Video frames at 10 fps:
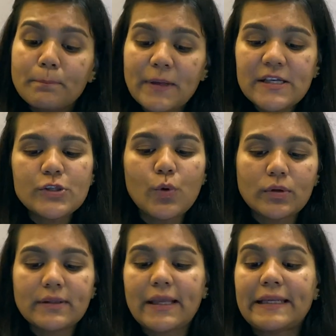Please
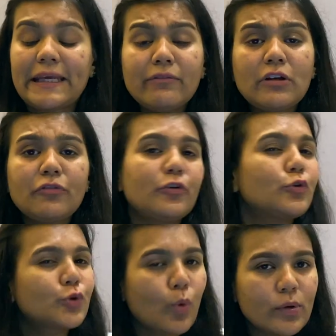note that even if you
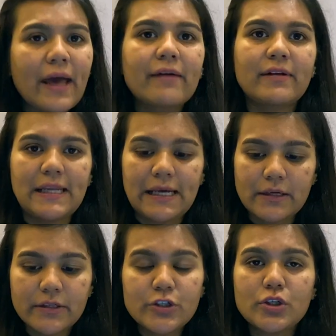don't have any
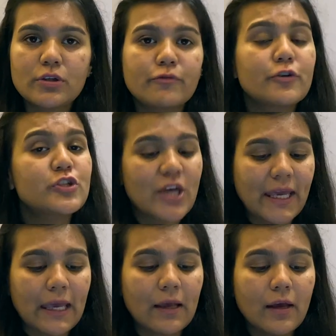condition for
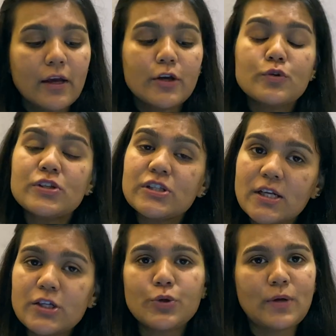checking, you
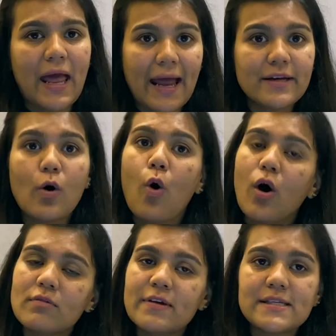still should add
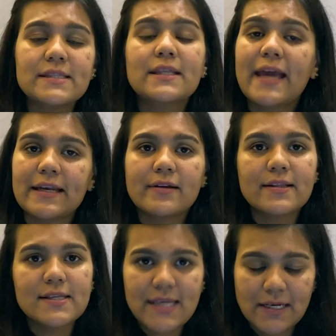always the getter
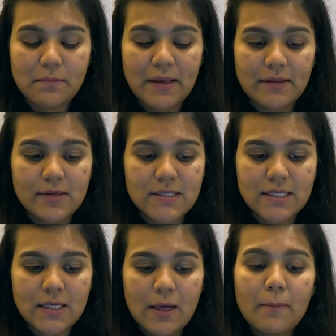and the setter
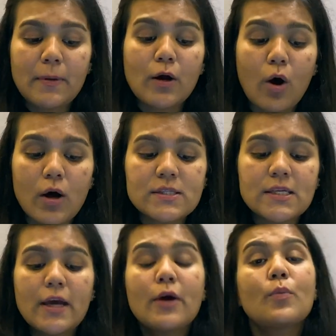methods
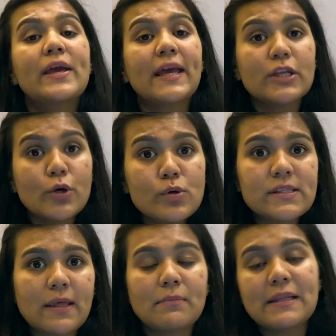because we can
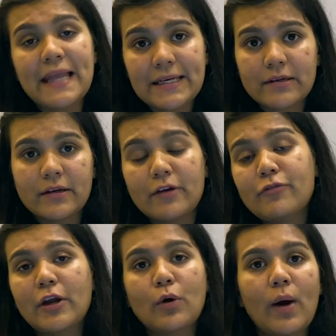use them later
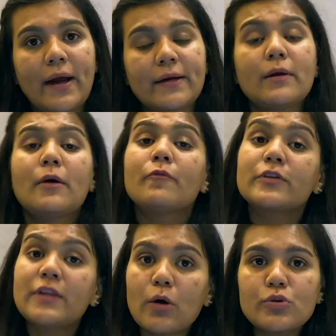if required
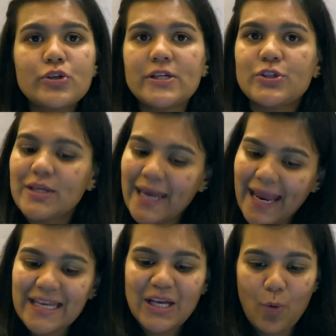without changing
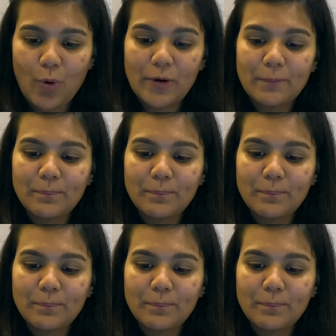any code.